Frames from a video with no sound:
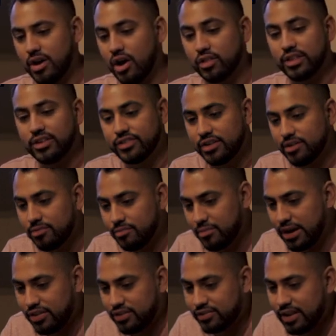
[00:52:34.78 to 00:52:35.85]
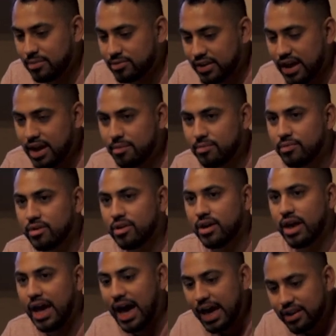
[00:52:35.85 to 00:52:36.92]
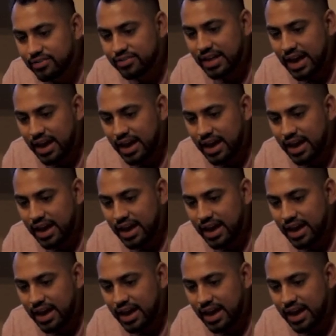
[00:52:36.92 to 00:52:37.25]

I'll listen, but at the same time, how do